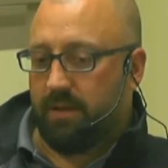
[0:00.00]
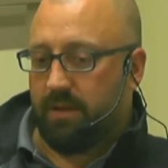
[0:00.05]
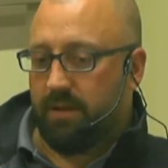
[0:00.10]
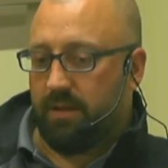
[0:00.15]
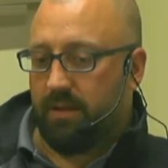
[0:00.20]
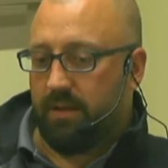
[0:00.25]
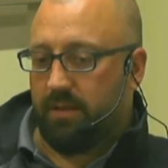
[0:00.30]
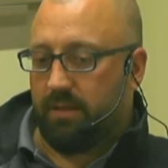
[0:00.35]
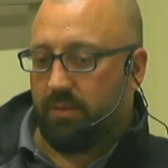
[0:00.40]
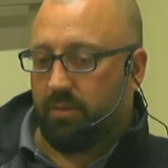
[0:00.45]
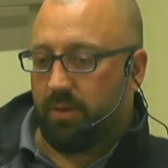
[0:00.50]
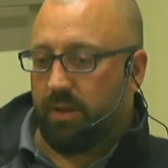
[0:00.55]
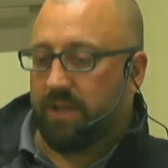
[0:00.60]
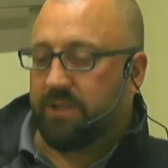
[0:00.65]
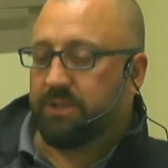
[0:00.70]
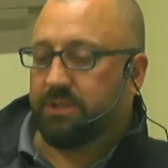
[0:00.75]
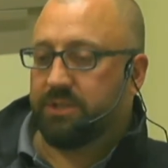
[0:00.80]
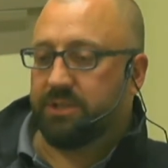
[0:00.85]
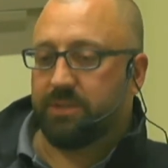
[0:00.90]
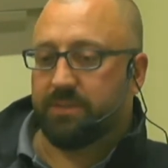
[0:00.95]

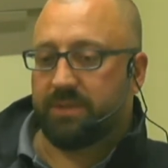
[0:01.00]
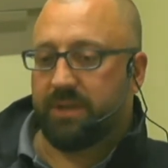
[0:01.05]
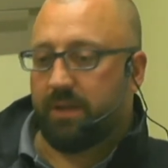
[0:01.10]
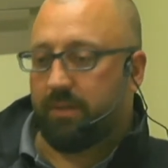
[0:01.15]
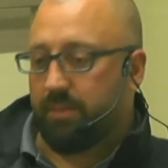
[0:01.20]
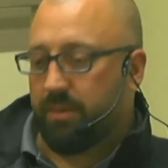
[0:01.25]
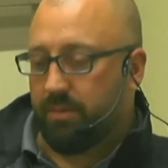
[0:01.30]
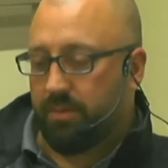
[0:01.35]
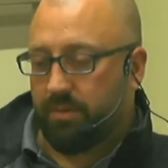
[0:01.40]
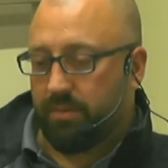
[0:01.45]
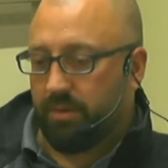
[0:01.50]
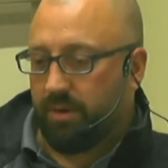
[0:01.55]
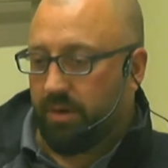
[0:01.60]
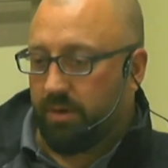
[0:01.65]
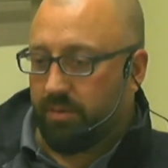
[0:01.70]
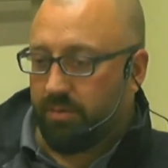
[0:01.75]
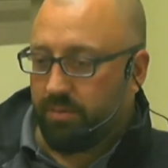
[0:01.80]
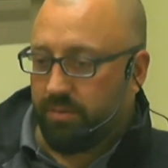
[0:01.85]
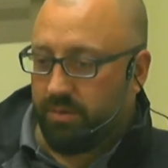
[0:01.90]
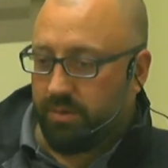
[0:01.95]
relationships, I remember, you
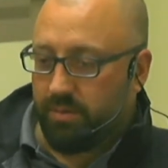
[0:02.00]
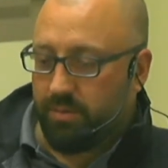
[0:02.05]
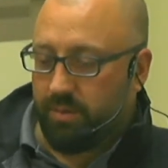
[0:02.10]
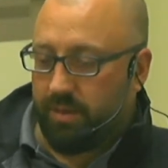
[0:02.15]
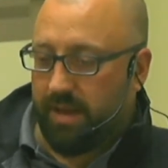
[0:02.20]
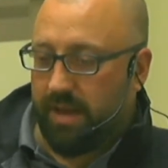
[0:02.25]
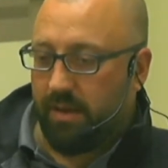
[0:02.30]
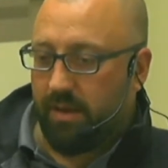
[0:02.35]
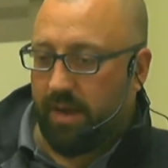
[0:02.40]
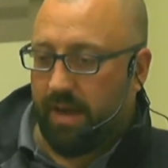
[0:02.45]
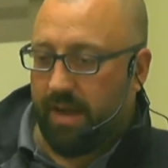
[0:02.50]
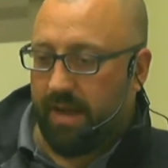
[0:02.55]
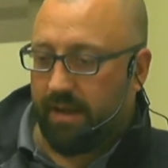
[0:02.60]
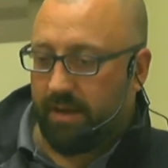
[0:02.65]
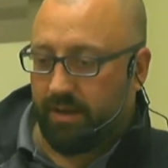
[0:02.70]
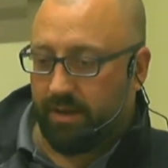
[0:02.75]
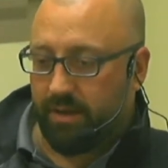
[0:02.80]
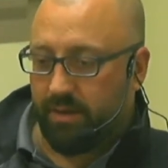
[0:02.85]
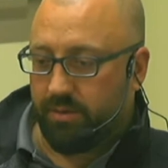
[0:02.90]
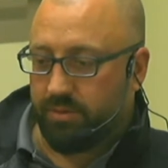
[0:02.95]
know, that I had a
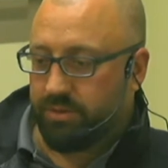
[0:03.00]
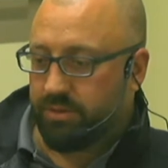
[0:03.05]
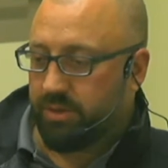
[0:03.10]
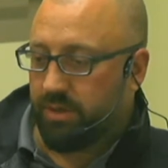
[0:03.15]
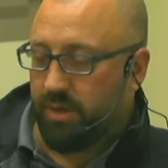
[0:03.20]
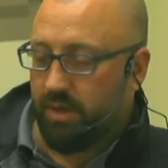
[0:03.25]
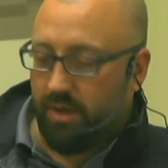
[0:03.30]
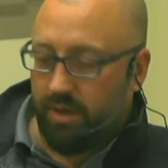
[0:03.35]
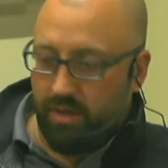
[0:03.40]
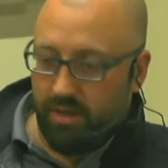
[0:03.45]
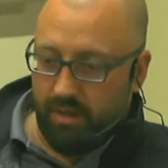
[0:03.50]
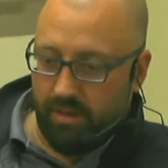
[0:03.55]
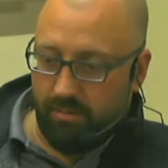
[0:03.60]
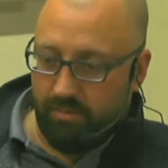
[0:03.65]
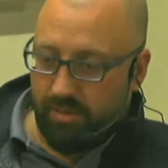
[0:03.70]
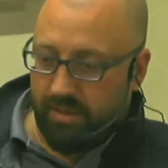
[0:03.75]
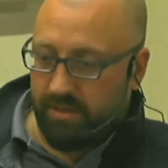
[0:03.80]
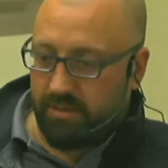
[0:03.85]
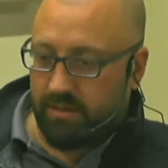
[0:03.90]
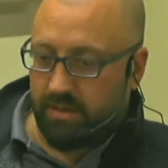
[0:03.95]
coach,
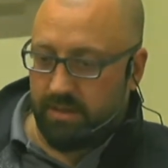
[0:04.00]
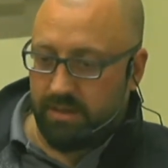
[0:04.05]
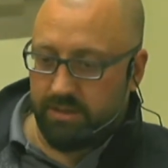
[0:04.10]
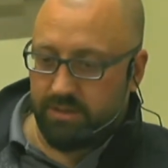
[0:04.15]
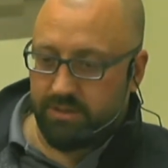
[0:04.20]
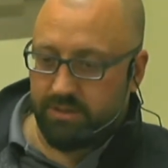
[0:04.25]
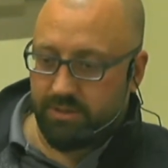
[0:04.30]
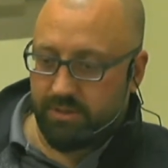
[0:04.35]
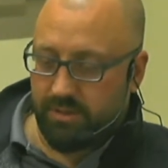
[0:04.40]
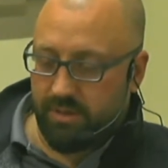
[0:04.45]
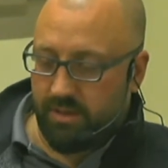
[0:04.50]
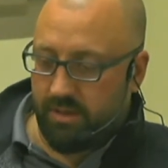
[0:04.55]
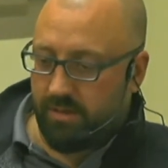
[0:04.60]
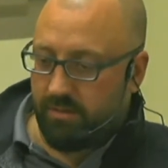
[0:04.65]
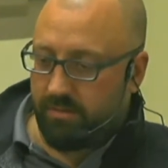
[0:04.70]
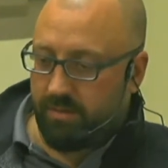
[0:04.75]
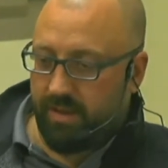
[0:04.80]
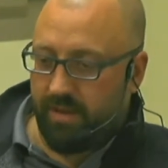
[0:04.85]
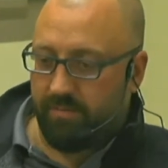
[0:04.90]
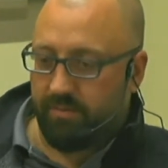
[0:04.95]
Ben Lynch,
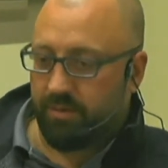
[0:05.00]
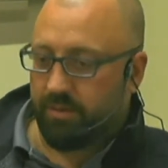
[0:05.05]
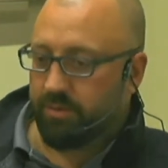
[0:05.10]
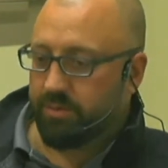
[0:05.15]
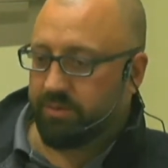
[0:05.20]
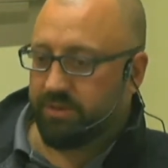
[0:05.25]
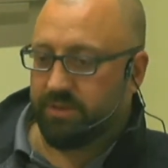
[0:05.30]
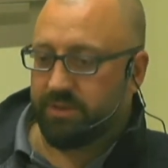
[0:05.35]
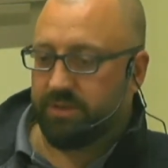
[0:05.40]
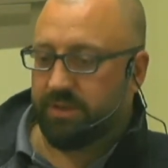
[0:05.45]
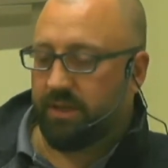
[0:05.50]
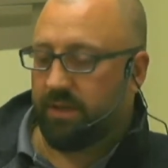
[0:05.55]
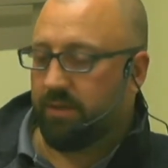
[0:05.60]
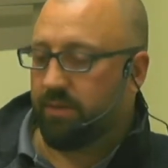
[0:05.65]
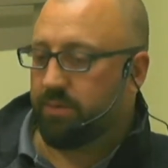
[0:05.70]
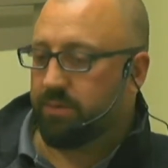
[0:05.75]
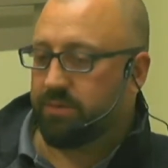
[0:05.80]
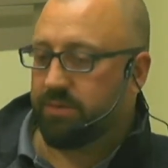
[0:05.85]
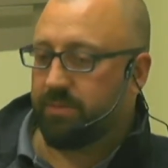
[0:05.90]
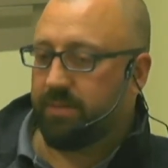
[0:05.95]
Kevin Krasinski. There
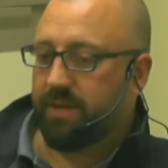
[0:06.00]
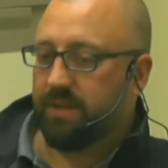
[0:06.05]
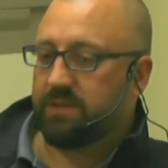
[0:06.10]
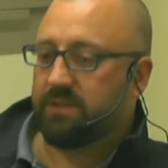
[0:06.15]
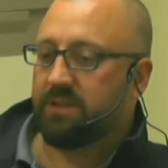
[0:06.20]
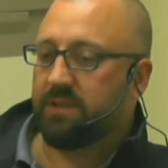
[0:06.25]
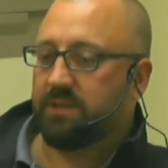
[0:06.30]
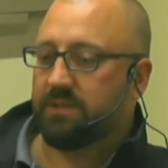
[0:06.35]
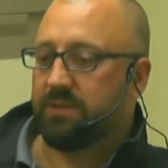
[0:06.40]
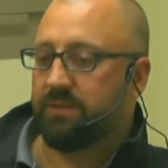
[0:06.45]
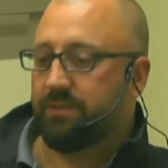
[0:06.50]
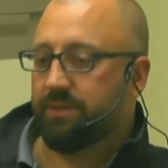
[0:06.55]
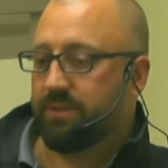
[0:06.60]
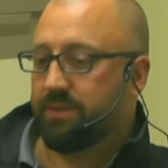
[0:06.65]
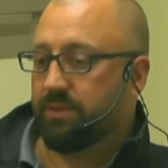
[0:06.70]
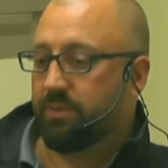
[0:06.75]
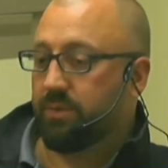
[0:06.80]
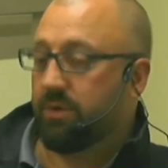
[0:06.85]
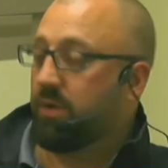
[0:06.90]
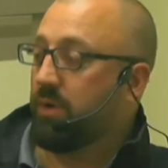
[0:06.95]
was about six of us
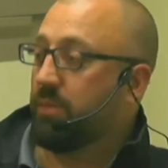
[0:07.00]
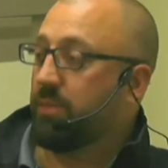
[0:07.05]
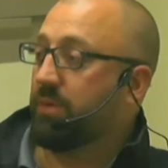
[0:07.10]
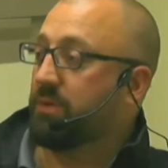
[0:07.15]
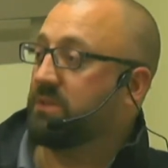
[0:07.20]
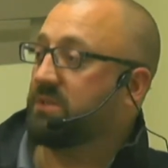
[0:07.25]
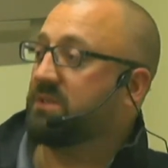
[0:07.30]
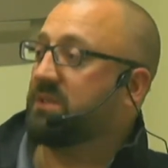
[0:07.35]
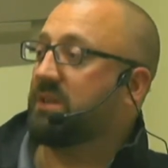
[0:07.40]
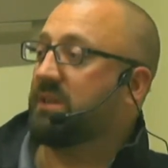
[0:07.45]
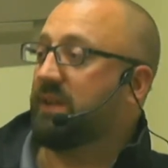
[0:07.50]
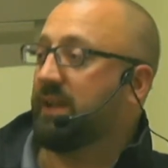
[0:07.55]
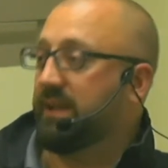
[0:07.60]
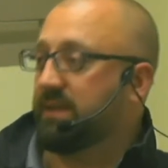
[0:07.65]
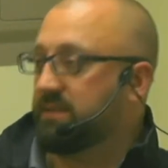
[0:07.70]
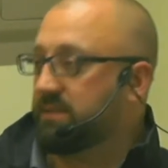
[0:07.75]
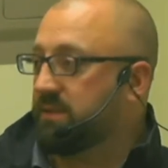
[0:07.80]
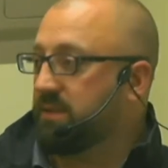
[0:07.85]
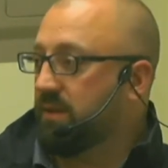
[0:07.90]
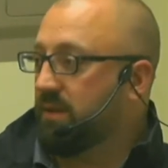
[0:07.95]
that would go up on
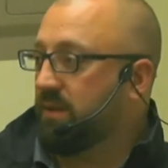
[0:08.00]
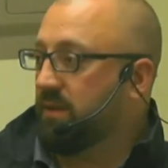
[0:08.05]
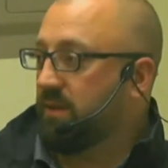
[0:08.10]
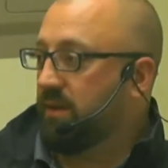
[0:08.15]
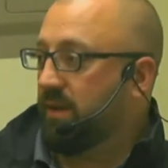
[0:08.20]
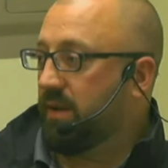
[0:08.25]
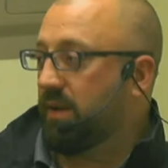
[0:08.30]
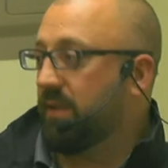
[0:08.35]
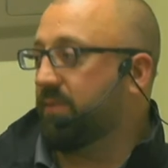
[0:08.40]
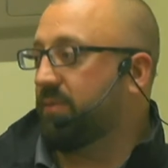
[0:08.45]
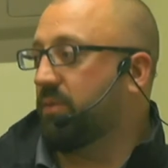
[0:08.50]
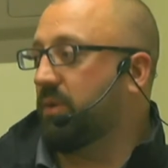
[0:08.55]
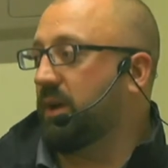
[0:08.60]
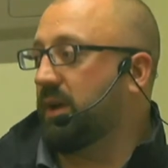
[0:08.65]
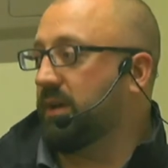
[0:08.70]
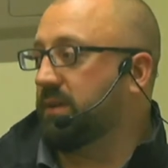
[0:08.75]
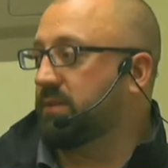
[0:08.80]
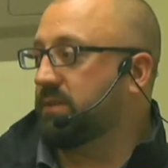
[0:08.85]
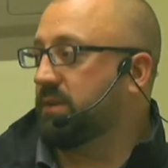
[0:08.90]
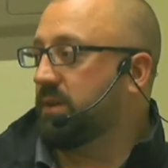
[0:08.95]
Sundays and lift
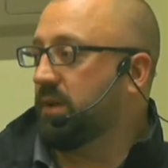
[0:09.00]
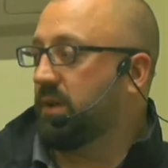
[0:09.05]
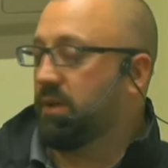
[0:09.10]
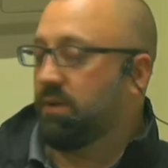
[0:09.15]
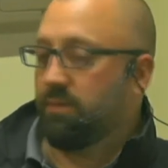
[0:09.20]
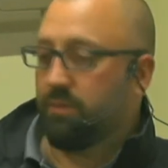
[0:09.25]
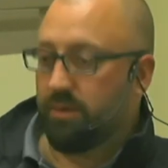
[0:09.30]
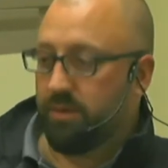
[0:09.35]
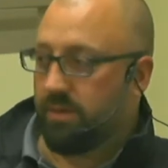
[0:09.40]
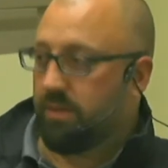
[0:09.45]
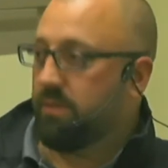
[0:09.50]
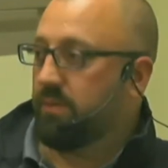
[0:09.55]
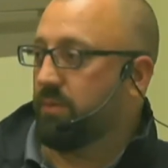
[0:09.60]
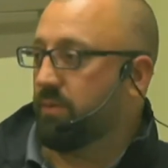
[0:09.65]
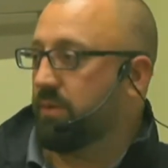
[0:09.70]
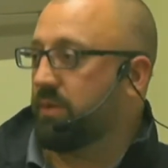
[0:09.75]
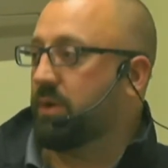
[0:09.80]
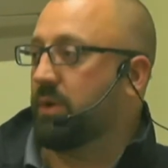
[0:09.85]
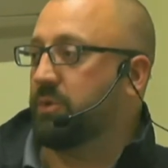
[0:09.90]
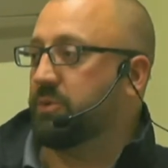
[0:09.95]
weights
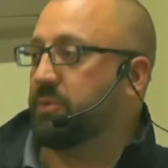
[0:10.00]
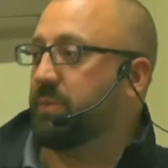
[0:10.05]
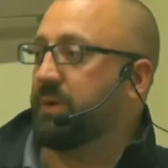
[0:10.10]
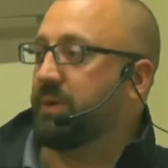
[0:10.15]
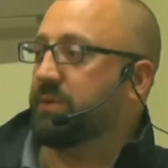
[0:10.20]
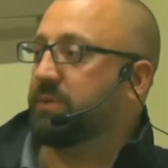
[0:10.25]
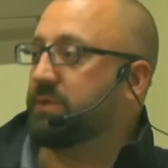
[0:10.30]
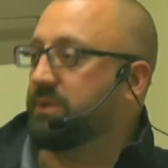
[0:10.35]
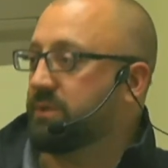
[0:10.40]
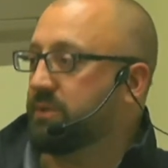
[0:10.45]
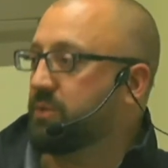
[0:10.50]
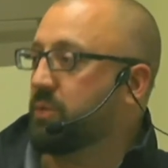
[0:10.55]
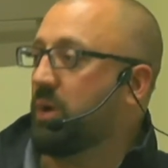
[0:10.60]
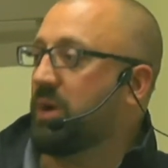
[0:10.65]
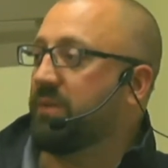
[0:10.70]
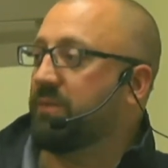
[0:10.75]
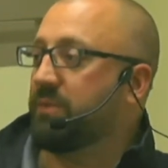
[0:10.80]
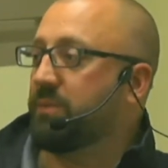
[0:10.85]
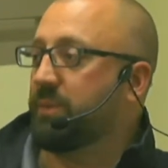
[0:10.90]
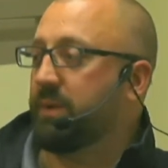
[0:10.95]
with Coach Beers, and his
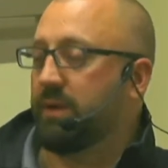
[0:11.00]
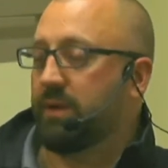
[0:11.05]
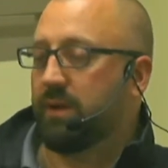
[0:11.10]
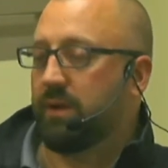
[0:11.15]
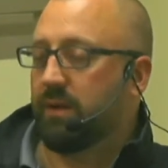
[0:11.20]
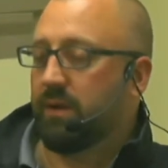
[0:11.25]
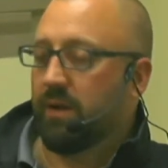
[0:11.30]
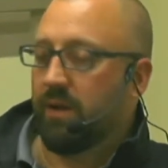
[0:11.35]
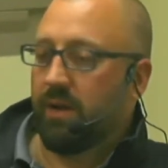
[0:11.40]
wife would be in there.